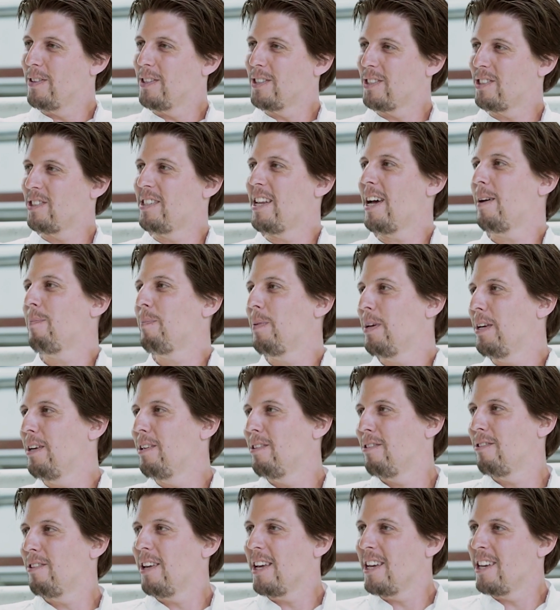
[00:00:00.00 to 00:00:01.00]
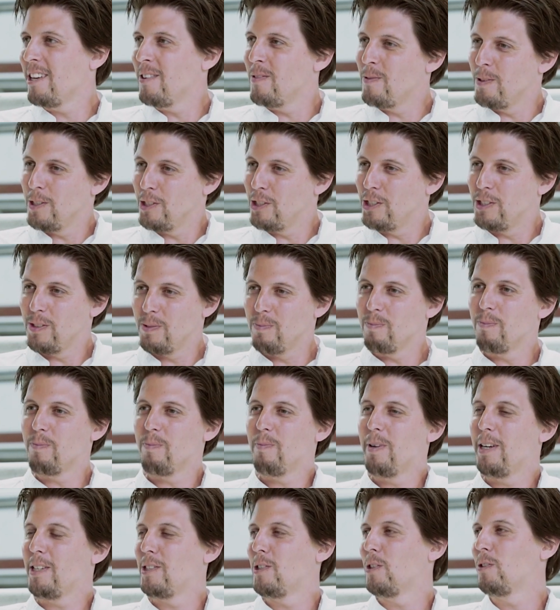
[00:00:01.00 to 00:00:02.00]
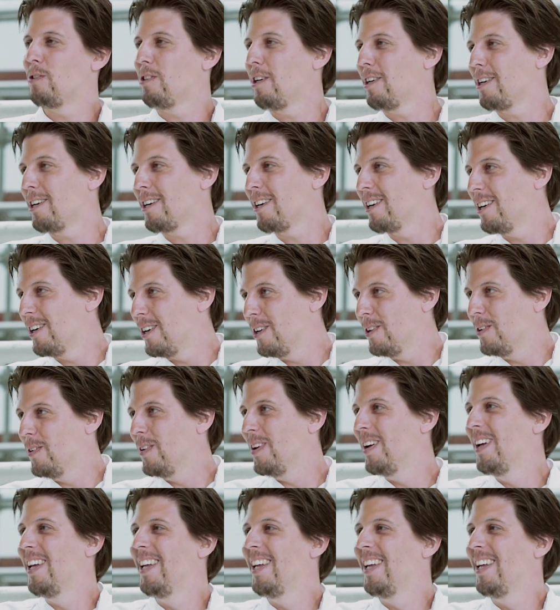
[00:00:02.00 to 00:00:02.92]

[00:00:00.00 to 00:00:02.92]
snappy thing which makes your ticker go.